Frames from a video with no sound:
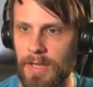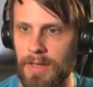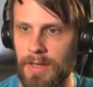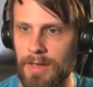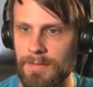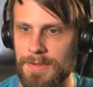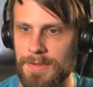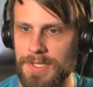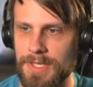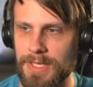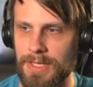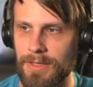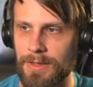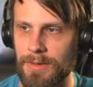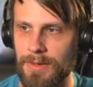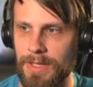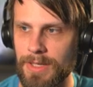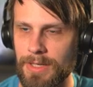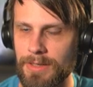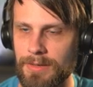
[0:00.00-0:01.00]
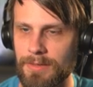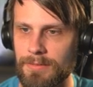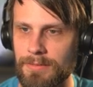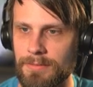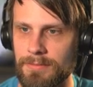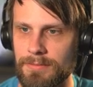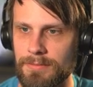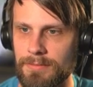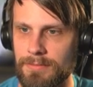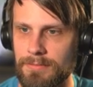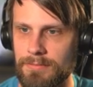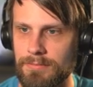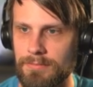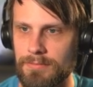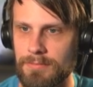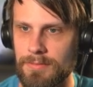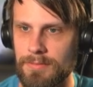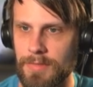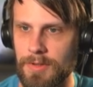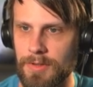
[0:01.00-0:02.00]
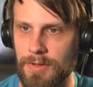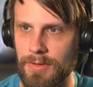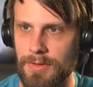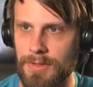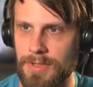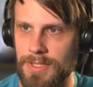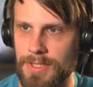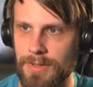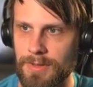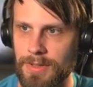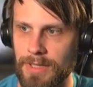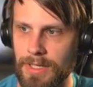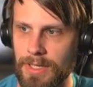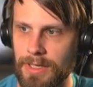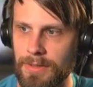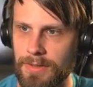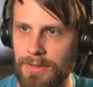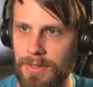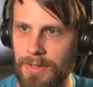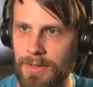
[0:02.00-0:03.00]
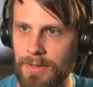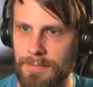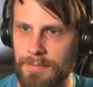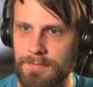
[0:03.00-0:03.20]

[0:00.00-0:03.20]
I'm just going to go ahead and throw the token out there.